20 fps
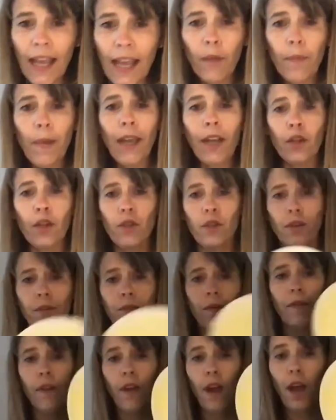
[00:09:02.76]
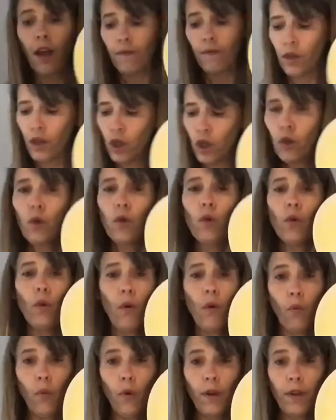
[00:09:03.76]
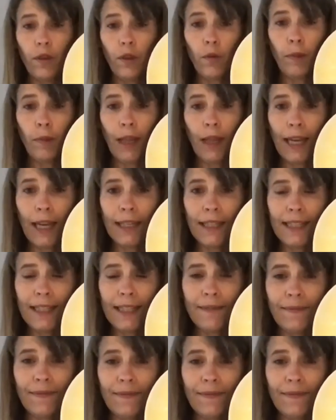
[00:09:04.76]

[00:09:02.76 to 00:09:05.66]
a picture of you with your plate.